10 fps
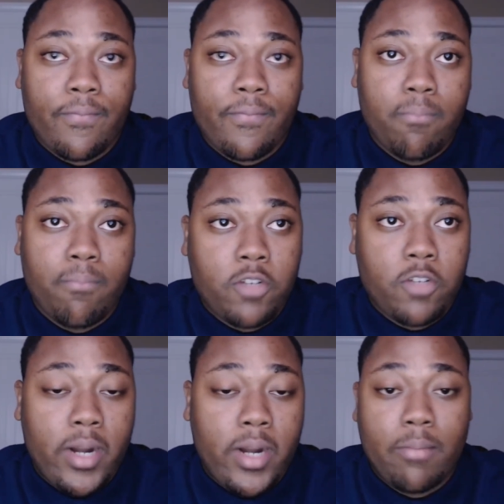much
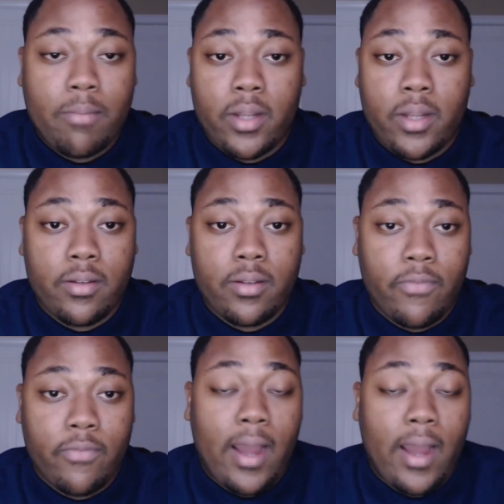money but
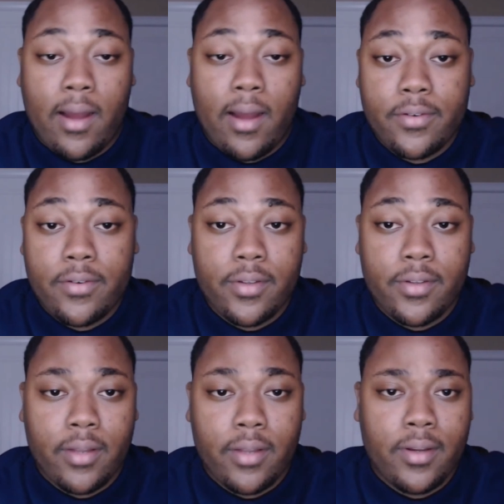five dollars,
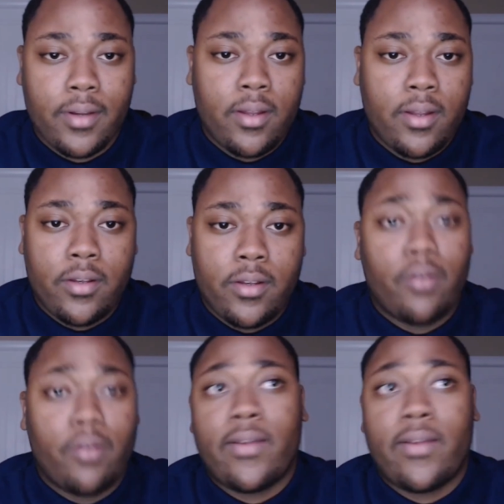then
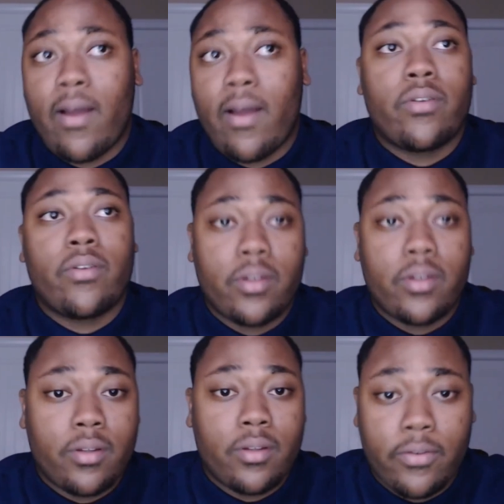turn that five
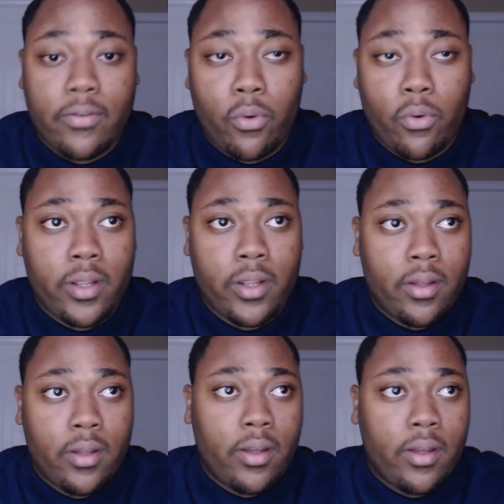into to forty
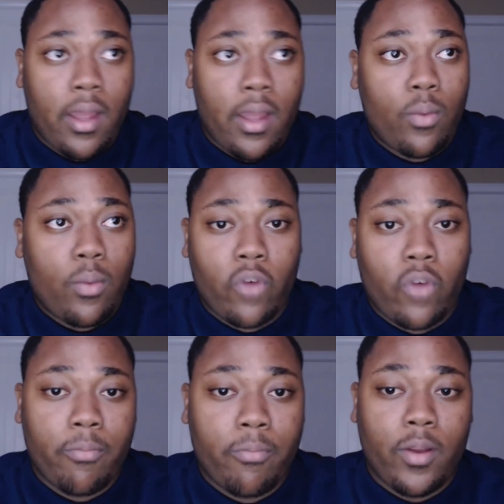and work
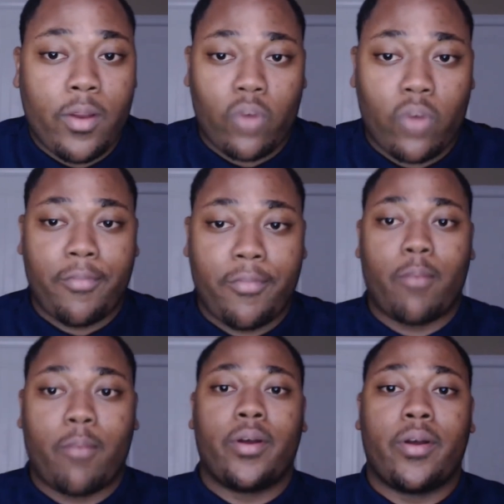from and work from
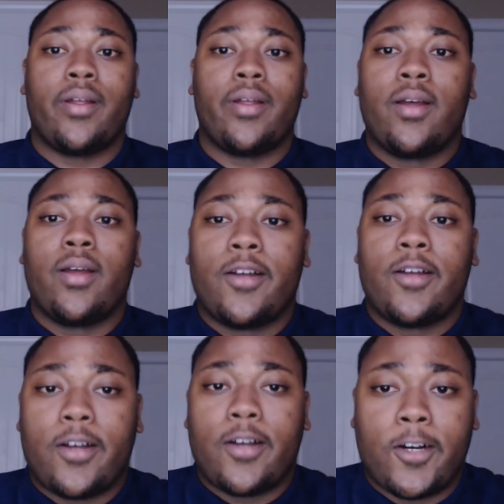there. But
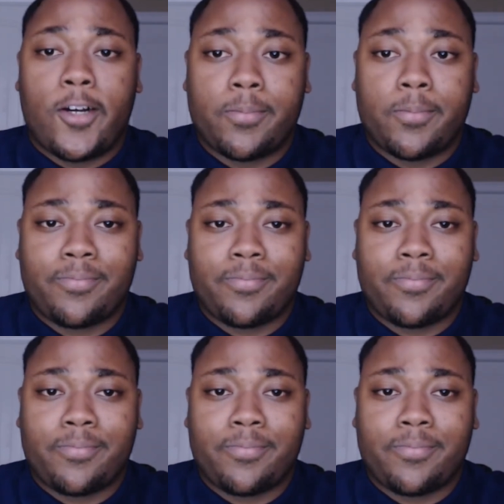um,